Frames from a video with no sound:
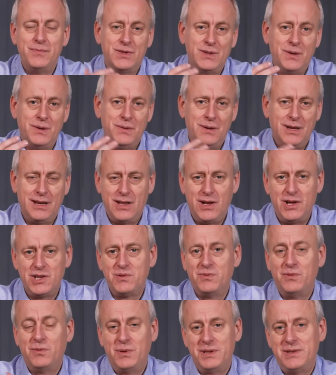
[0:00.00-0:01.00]
So a
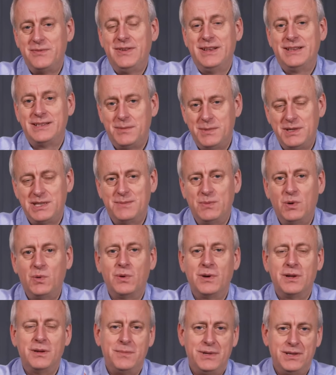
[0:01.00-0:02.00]
larger will always fit something
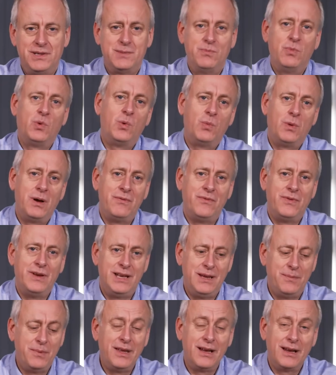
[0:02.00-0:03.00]
smaller, but a small won't fit
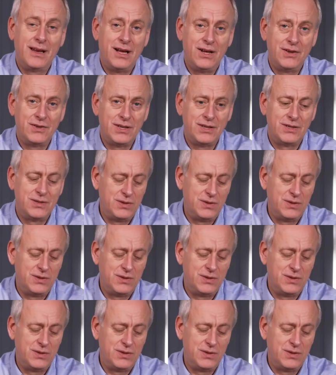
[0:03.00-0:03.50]
anything larger.